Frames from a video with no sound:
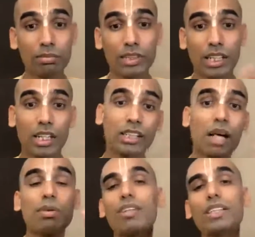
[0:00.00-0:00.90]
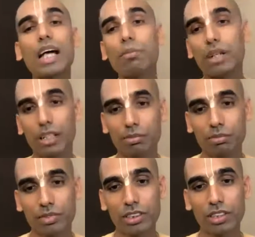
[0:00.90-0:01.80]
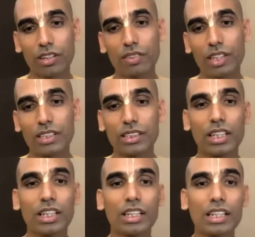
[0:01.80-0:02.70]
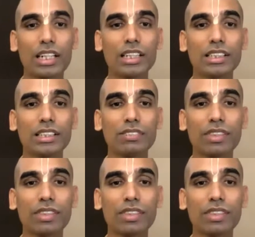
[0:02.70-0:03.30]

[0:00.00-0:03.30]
janata bhavatapaharam. He is always releasing